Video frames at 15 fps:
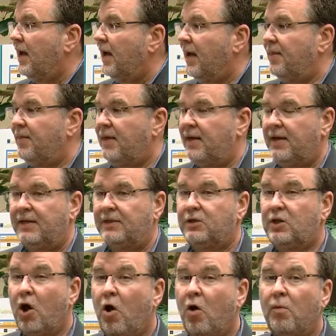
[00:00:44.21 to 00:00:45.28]
And then
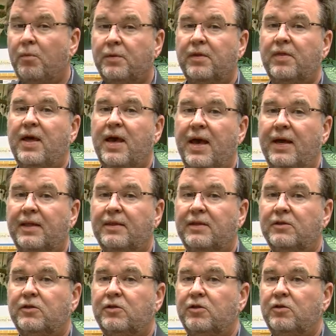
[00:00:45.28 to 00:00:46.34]
it's hoped that the
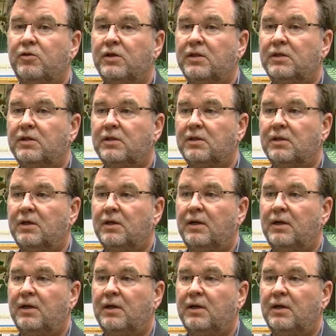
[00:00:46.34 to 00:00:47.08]
student